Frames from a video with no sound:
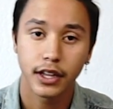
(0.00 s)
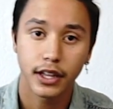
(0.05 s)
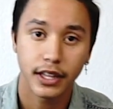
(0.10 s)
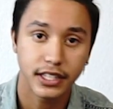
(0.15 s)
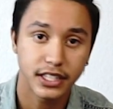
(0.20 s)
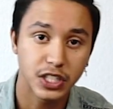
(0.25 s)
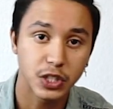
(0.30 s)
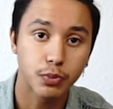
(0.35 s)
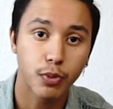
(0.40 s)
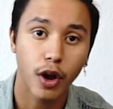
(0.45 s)

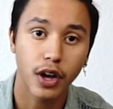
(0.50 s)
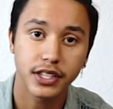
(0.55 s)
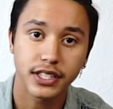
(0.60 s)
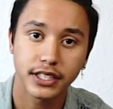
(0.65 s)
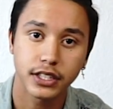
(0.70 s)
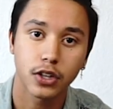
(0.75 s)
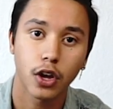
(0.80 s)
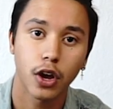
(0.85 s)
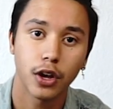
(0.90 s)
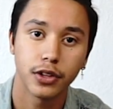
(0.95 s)
It's this
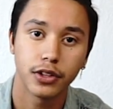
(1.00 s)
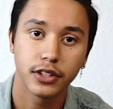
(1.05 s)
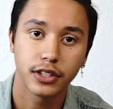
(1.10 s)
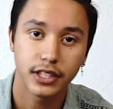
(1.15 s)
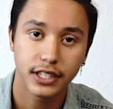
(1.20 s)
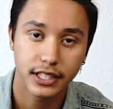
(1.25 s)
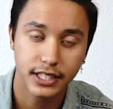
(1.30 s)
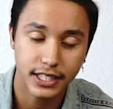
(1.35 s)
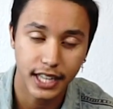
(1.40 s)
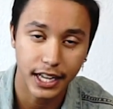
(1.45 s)
process called
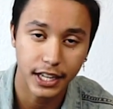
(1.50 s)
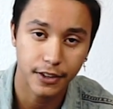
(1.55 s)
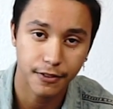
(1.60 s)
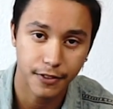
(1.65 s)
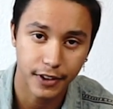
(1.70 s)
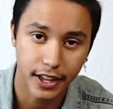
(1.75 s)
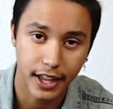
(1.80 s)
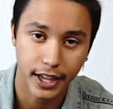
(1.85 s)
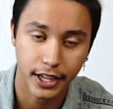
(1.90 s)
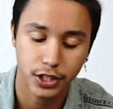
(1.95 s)

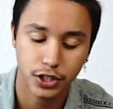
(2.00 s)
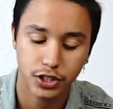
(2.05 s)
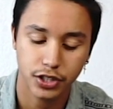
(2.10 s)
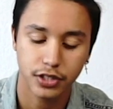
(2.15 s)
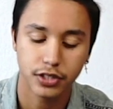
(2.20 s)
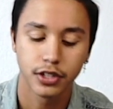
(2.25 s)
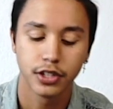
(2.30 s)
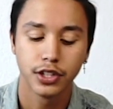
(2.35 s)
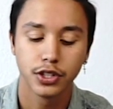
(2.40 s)
sanctification.